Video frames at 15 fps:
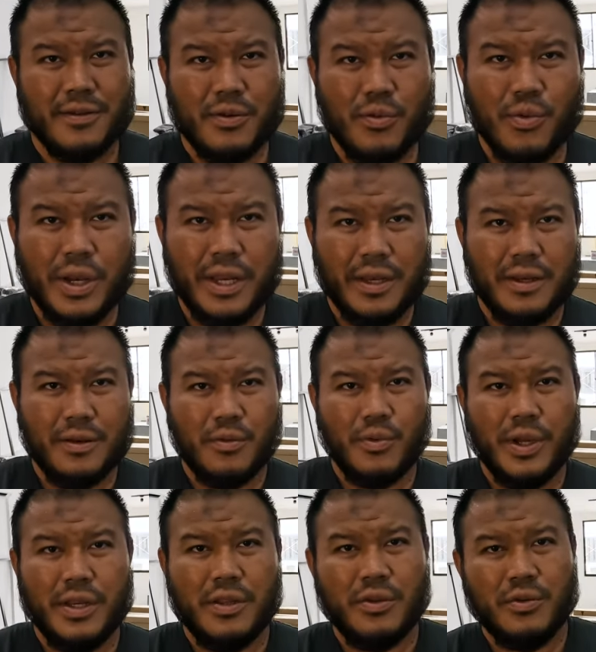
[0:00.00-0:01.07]
when,
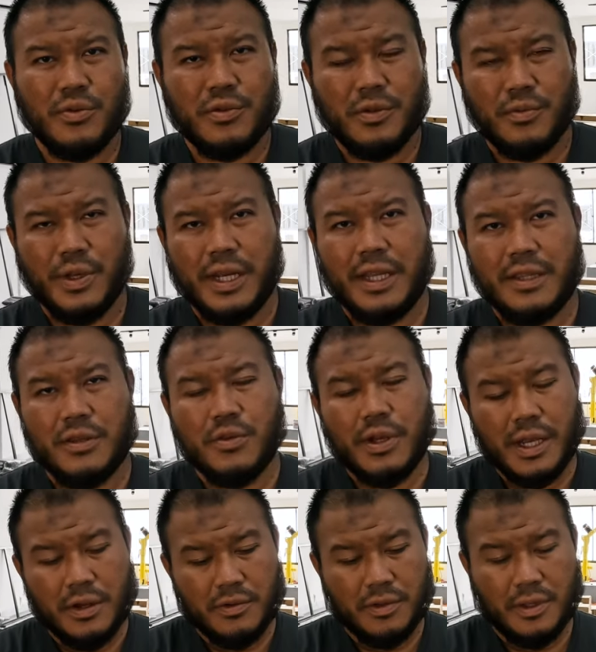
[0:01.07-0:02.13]
when, you, when I
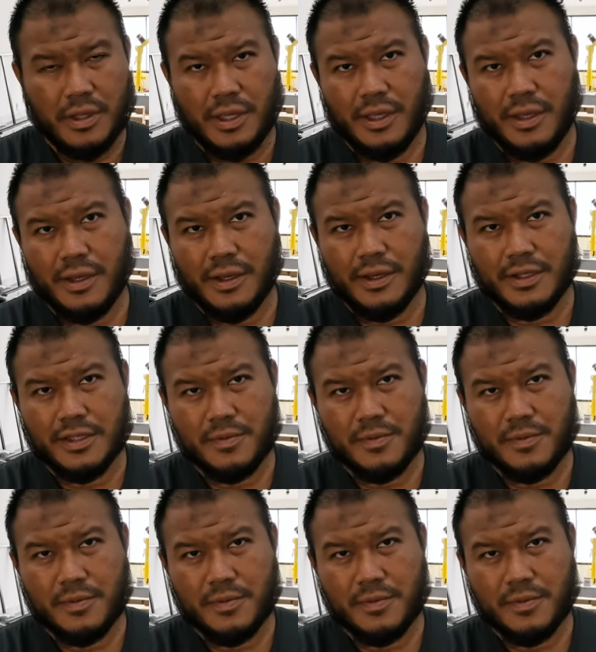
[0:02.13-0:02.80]
took out the uh,